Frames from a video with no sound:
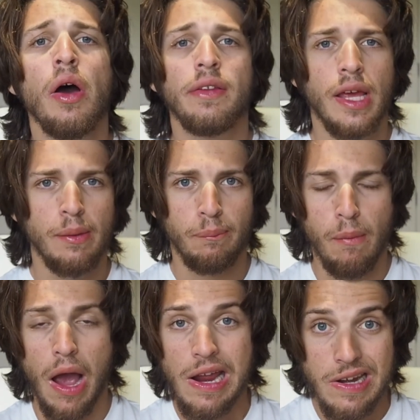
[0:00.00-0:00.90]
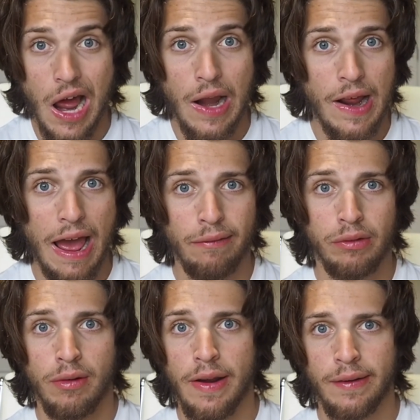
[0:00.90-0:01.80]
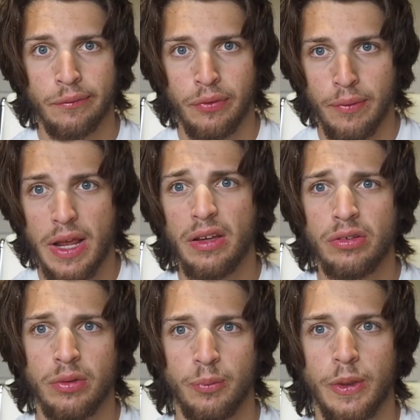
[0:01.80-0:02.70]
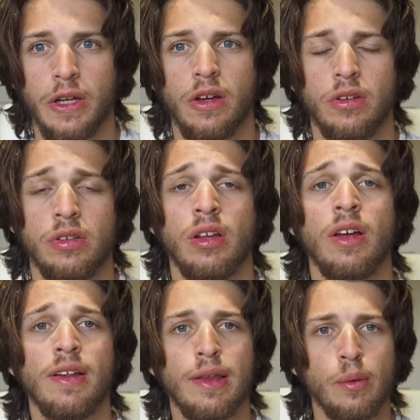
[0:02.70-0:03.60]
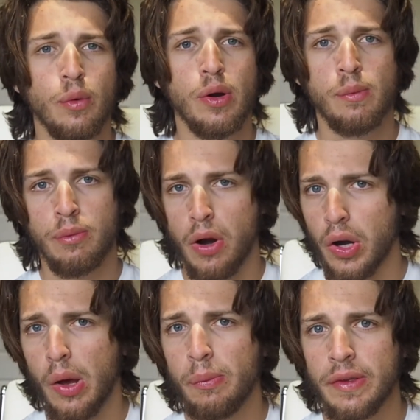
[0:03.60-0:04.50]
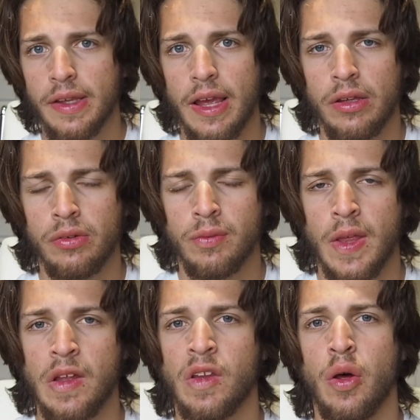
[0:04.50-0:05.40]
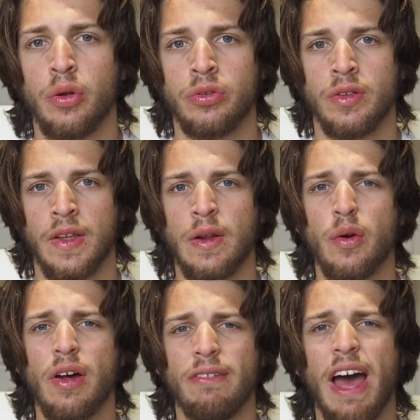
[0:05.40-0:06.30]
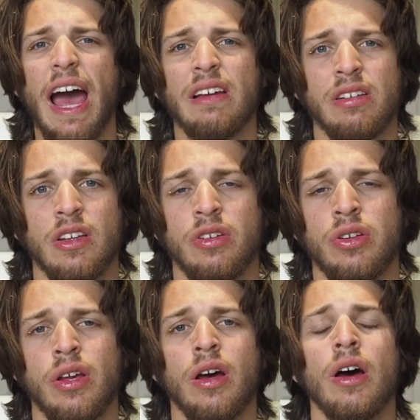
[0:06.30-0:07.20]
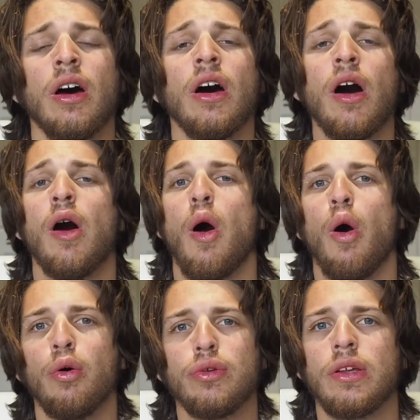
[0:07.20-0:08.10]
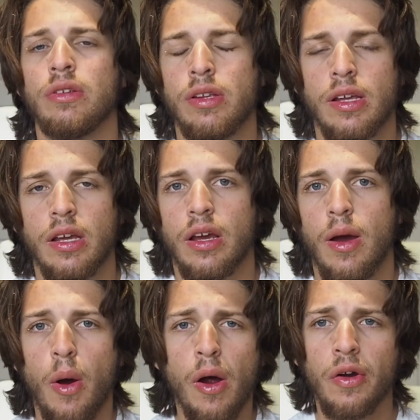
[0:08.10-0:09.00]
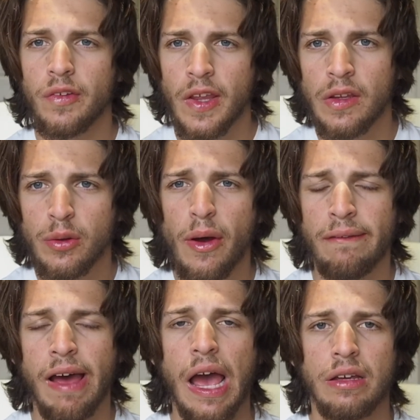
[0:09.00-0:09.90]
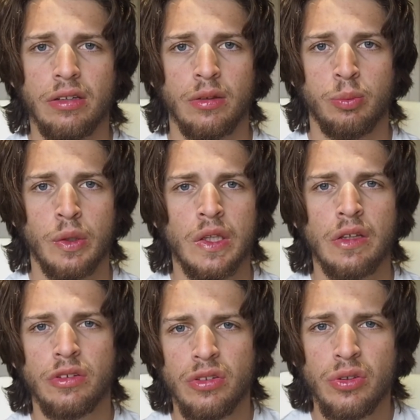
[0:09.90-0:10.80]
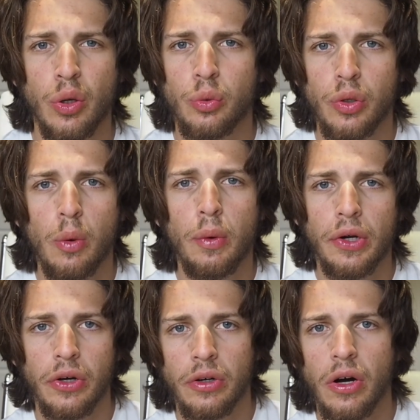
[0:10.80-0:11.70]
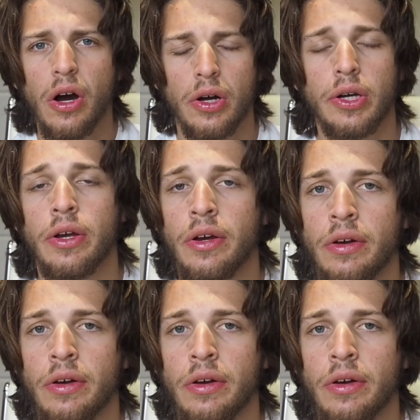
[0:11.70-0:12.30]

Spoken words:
they might not have the right information because they weren't brought up in the age of technology. They don't have access to all these, or they do have access, but they just don't know where to look.